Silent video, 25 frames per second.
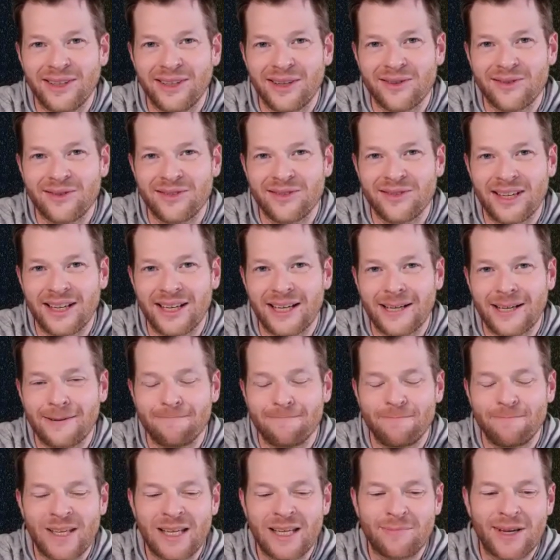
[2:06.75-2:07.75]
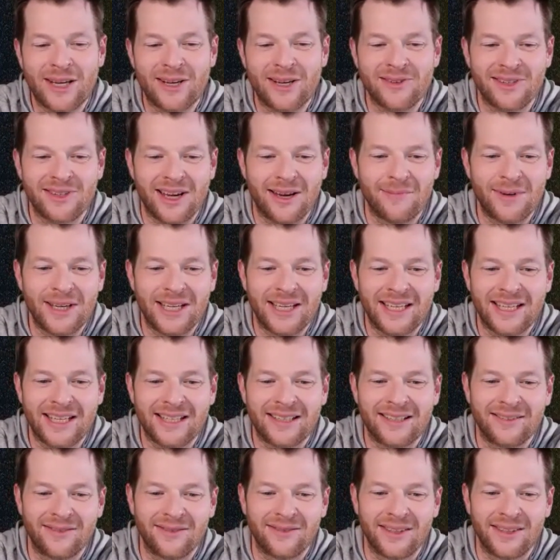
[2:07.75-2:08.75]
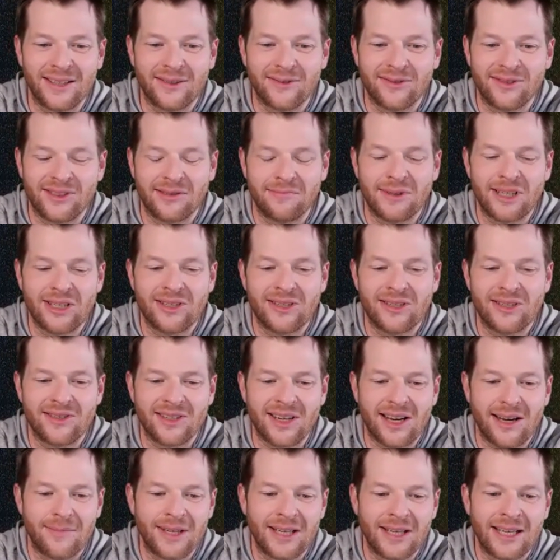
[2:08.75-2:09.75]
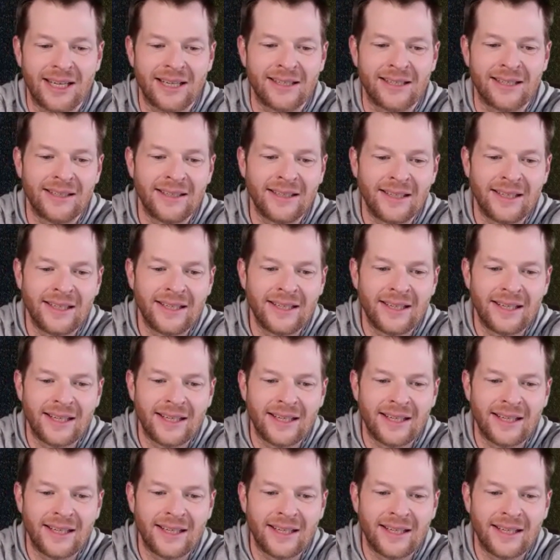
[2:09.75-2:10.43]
emails coming in, those submissions coming in.